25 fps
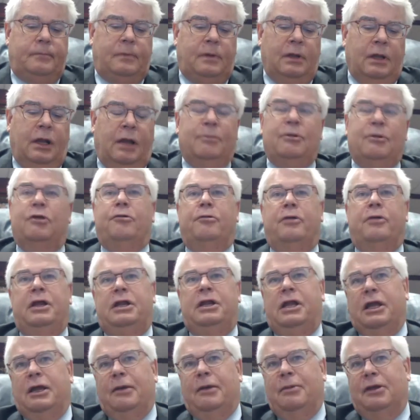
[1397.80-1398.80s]
going to
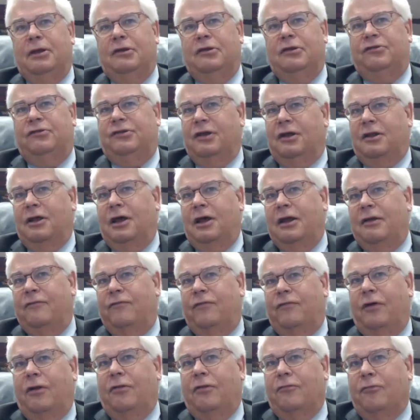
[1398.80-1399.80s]
read Gibbon's Decline and
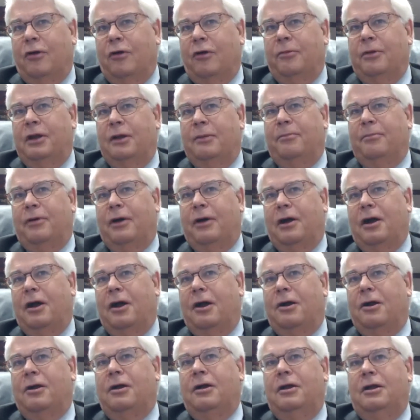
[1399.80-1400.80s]
Fall of the Roman
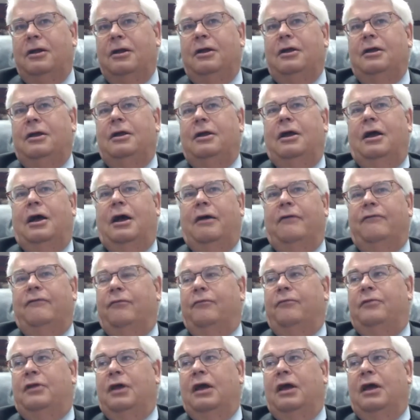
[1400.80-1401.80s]
Empire.
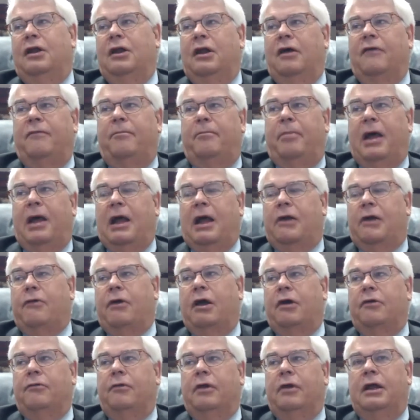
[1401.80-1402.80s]
I've done enough
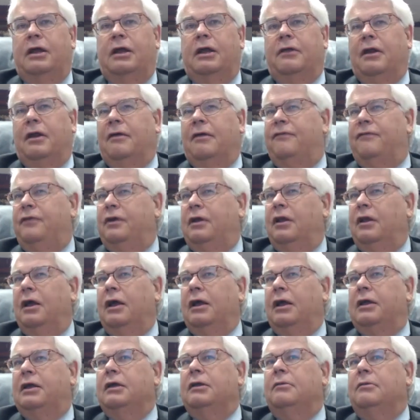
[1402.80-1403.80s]
background reading that I feel
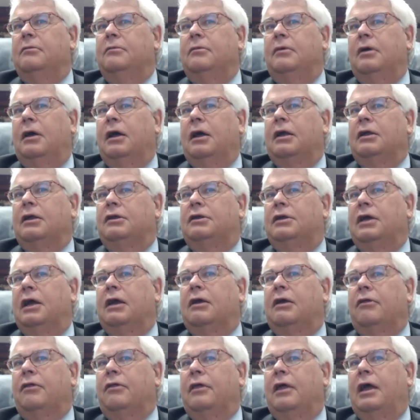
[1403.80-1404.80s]
I can
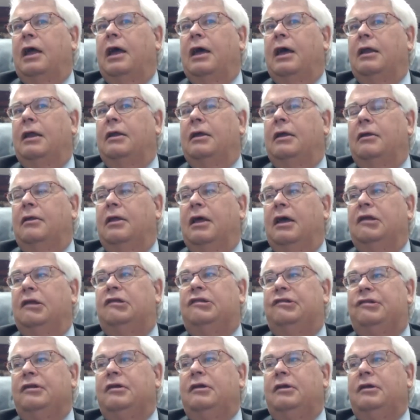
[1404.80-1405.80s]
tackle that, and
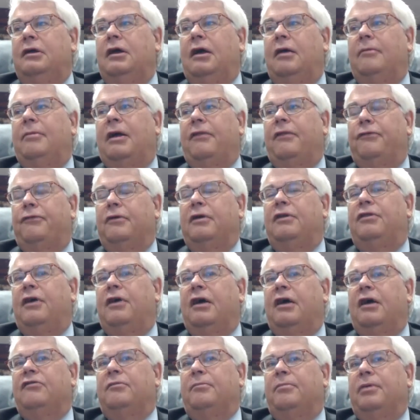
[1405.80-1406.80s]
that's about
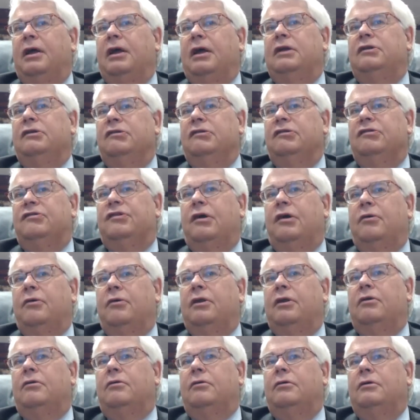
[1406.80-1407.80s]
3,000 pages. So
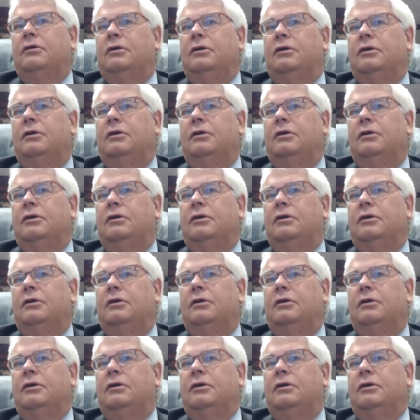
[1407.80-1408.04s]
it'll